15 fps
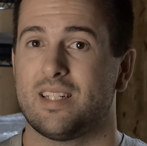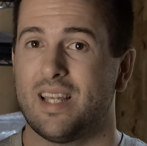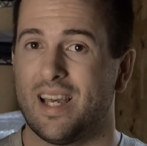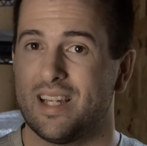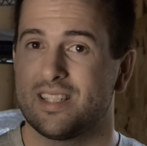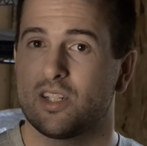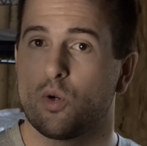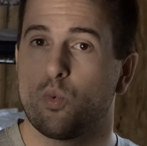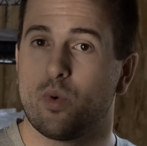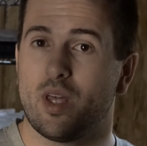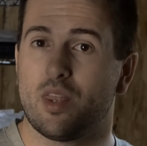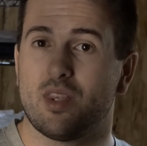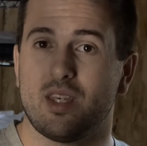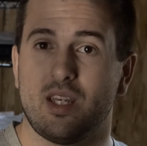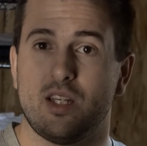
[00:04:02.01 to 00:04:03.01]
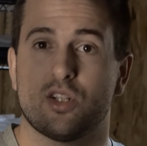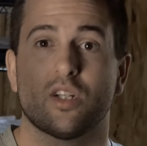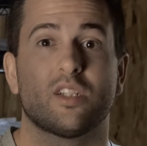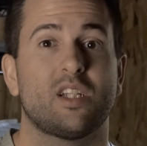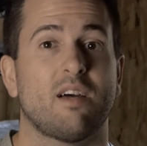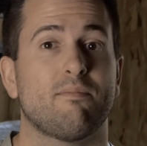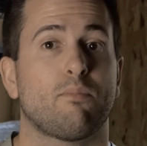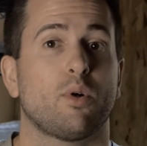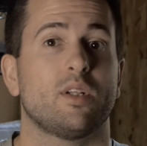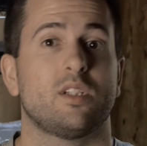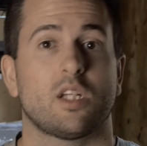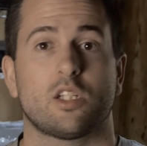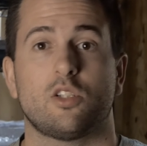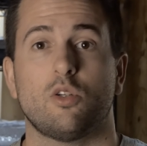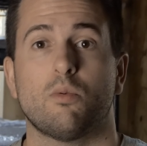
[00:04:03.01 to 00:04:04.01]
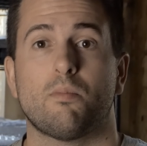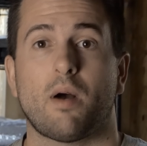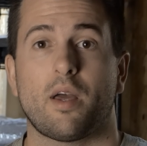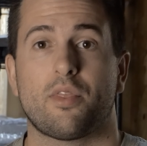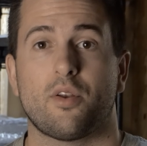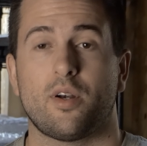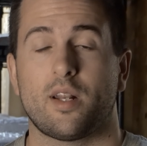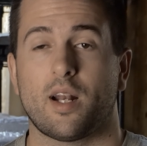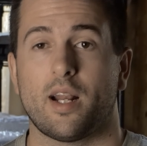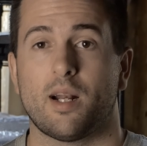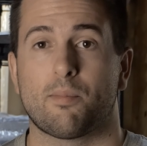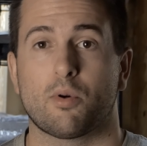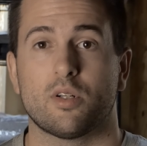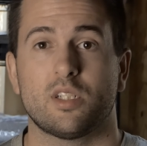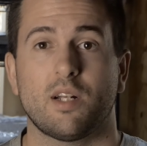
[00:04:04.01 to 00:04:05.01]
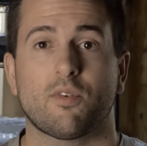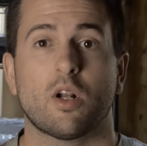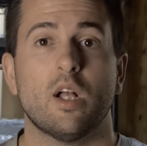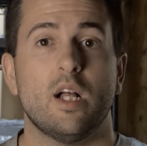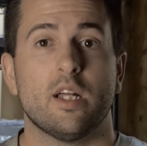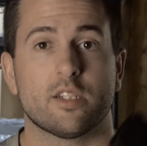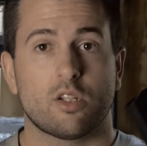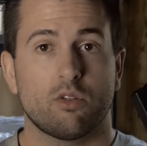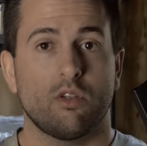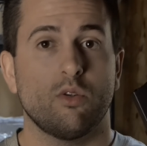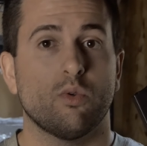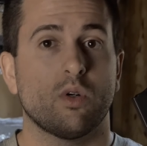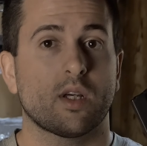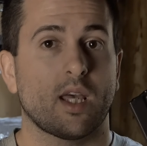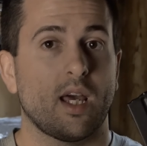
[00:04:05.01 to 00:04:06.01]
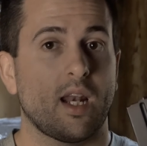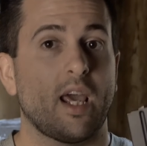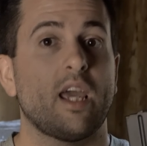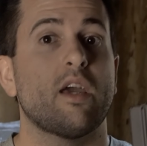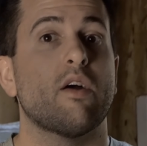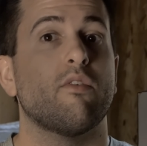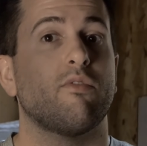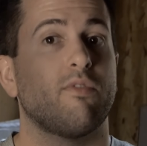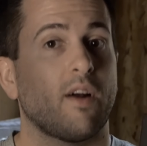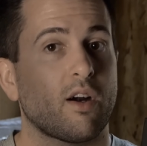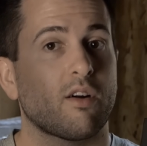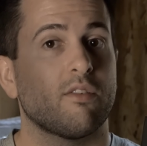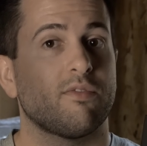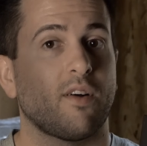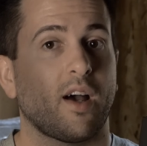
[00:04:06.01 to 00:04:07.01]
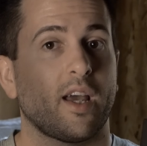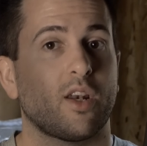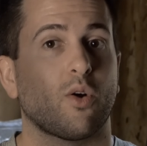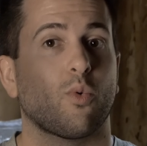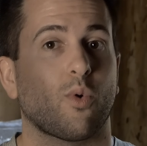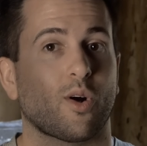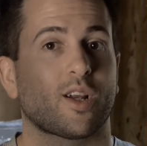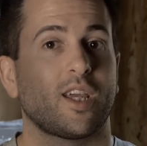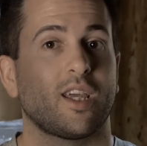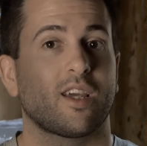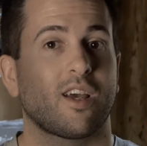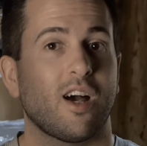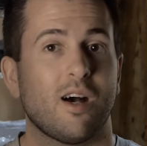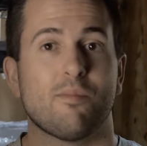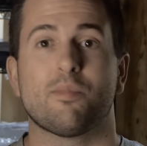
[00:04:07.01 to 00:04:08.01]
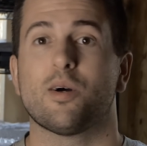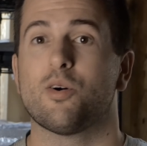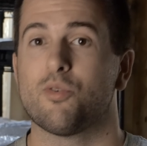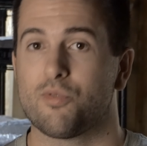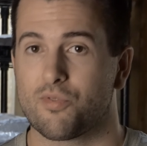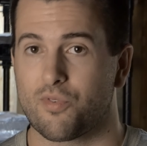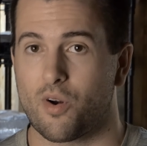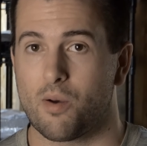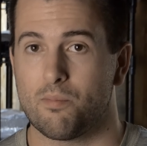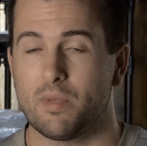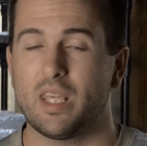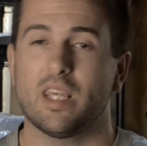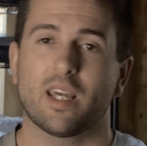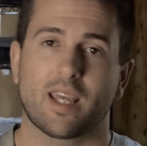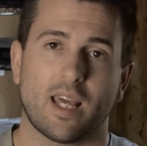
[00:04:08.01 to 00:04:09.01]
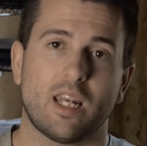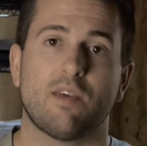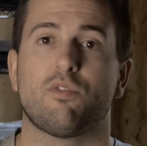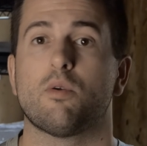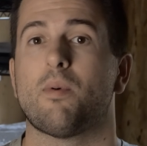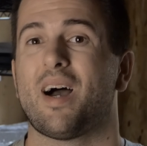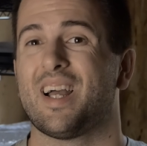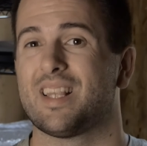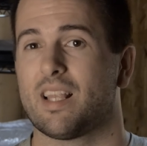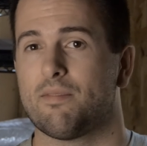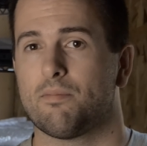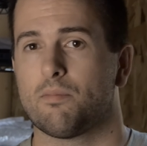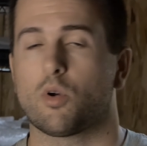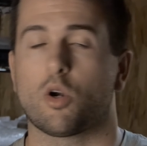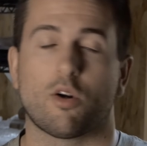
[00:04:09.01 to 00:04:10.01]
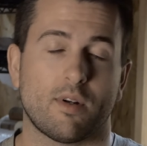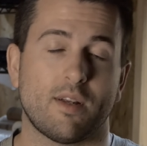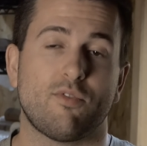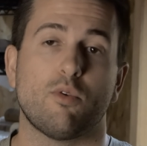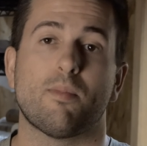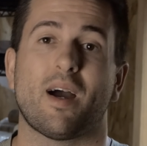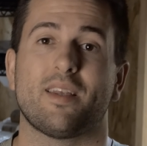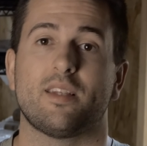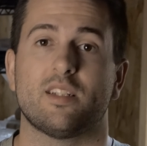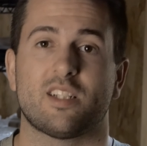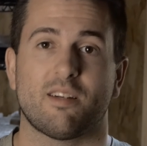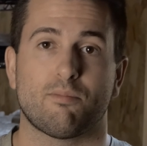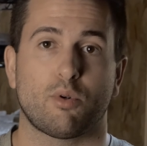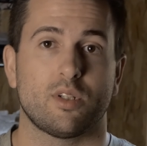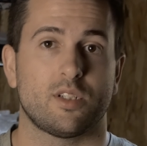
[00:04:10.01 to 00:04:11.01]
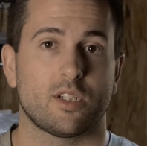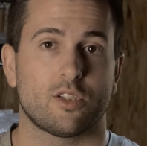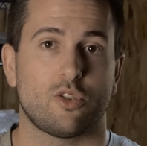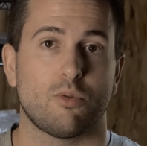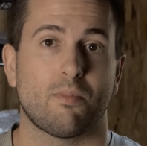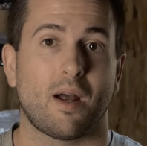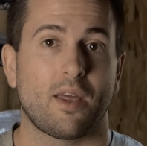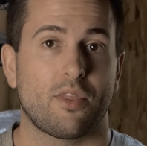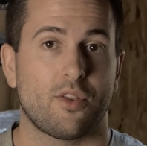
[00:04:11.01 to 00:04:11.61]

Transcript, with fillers: test with each 7.62 by 39 upper receiver. So you will get a verified working combo from me again if you buy 11 or if you buy the 7.62 by